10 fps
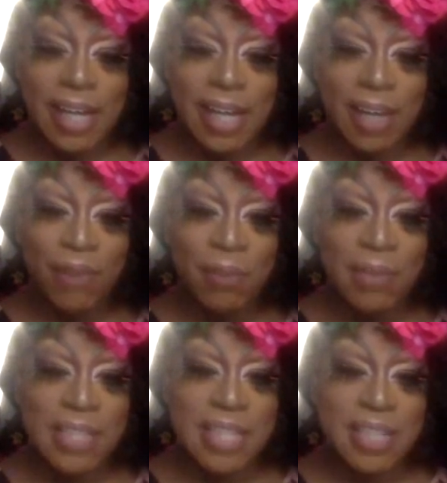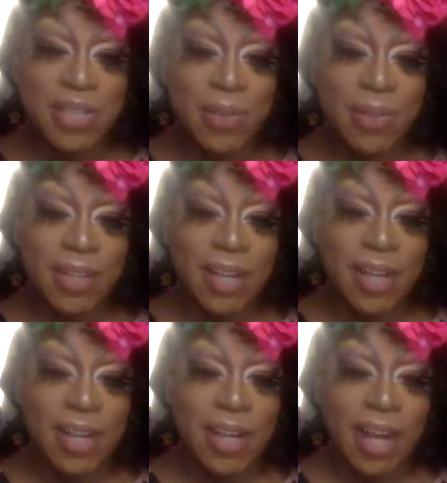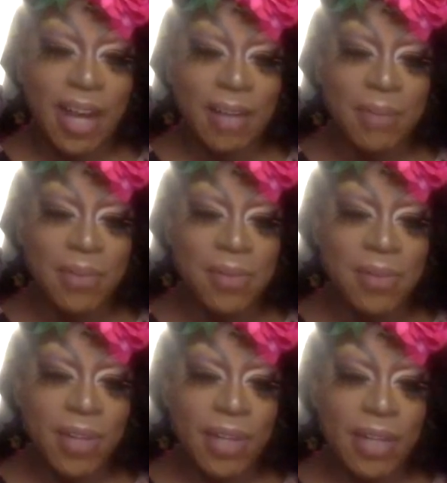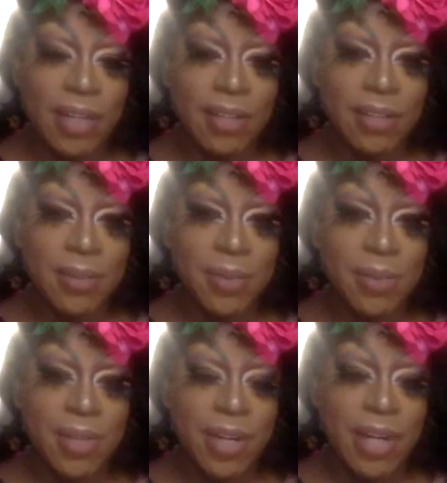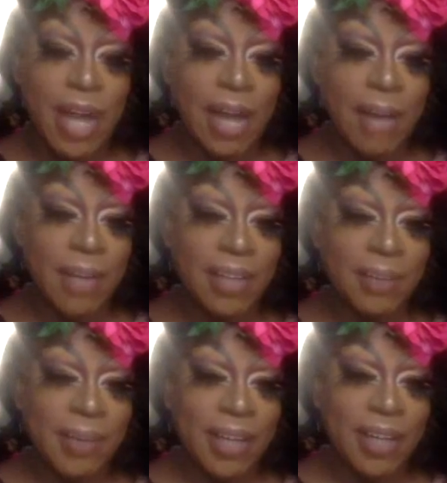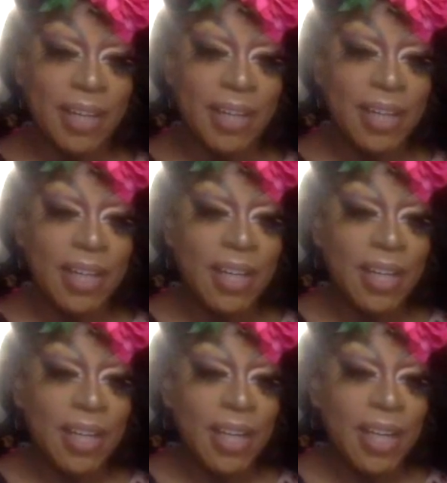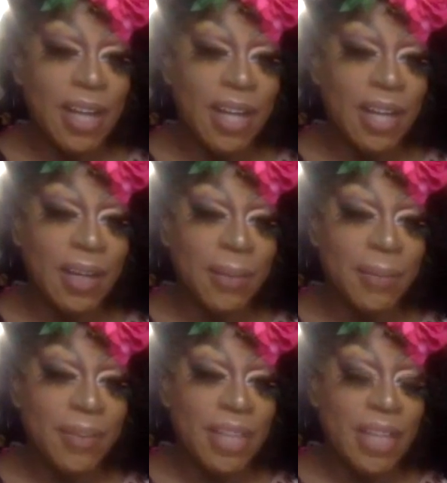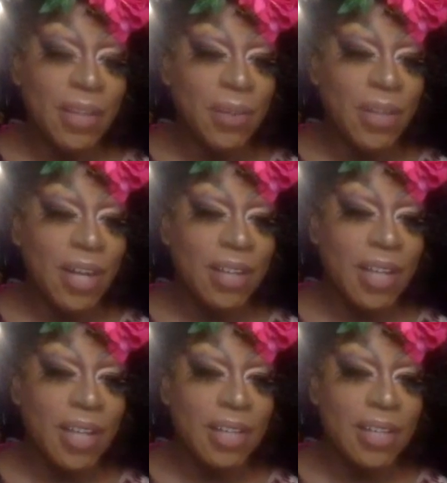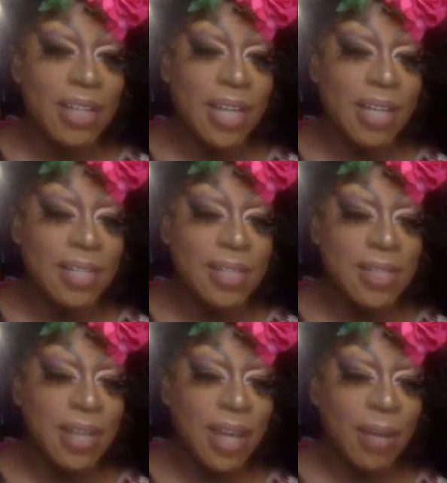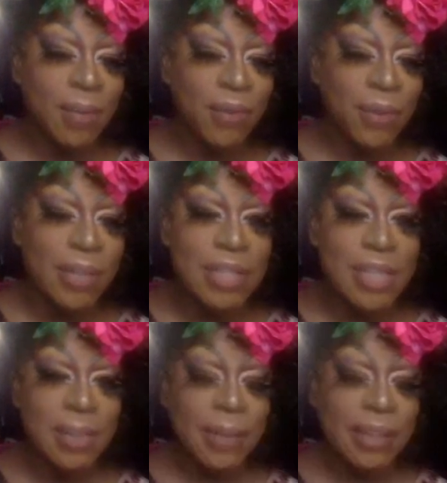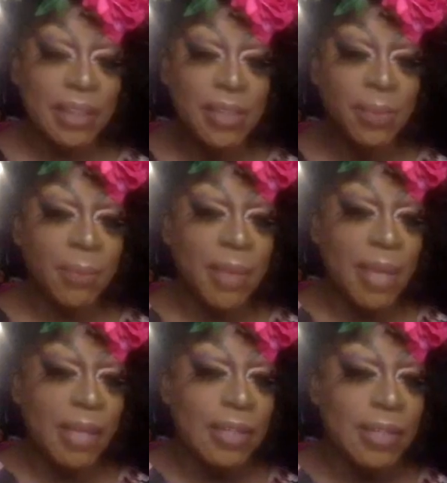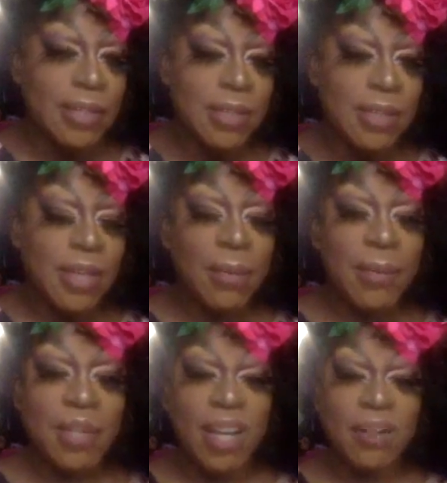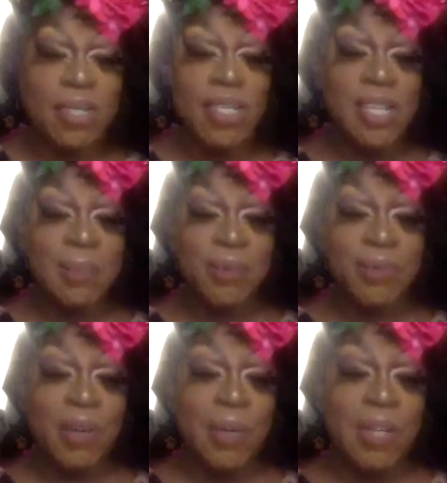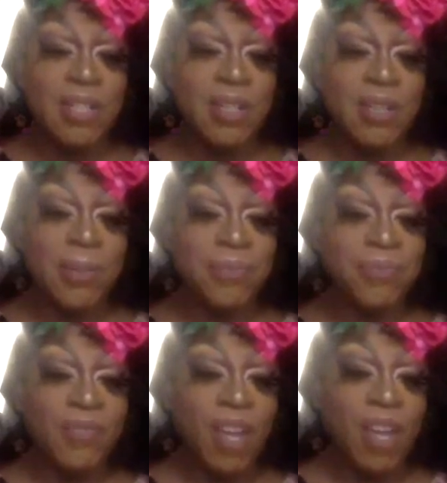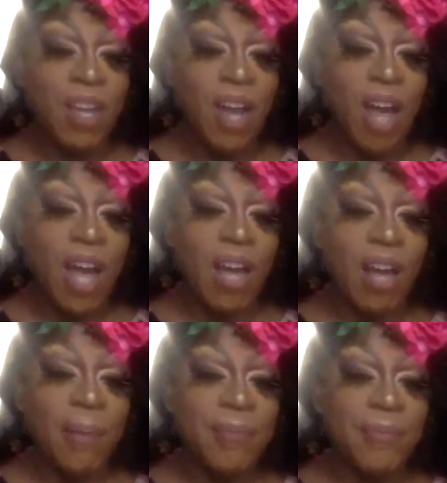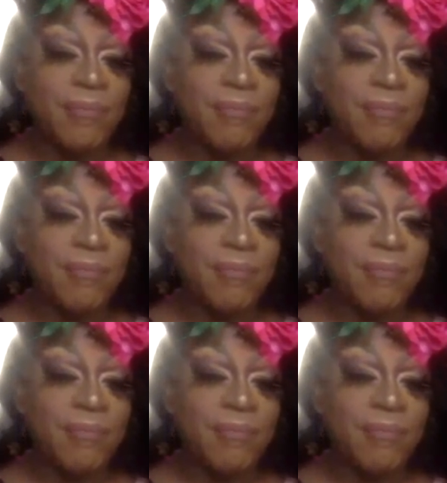If you missed that story, I'm so sorry. So sorry. Hi, Molly May. Thank you, Carla. Yes. If you want to tip, I think it's been pinned, but you don't have to tip if you don't want to. But